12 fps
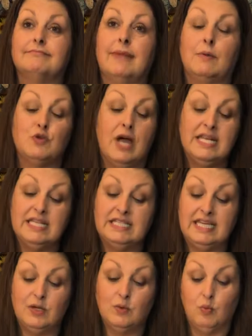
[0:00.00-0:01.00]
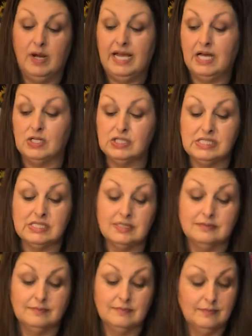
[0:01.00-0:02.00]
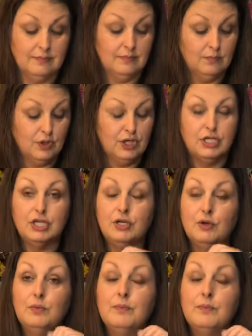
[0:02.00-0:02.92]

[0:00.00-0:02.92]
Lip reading: trying to think what else we're going to do.